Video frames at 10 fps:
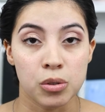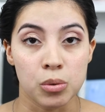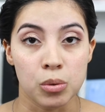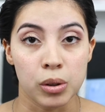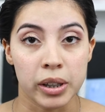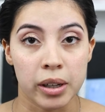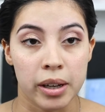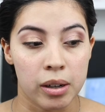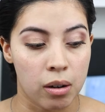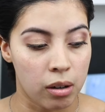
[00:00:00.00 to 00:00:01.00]
to look
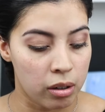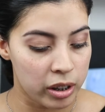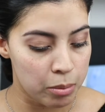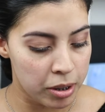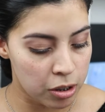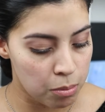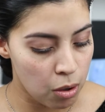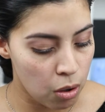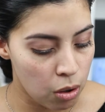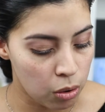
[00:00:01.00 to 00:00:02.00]
at our online makeup
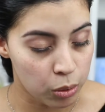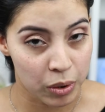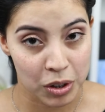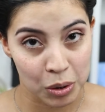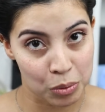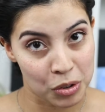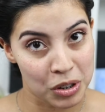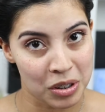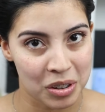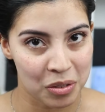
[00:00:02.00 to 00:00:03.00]
haul or the
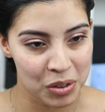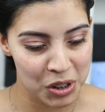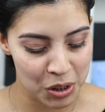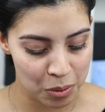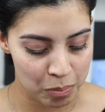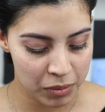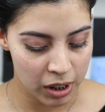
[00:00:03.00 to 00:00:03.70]
OG video,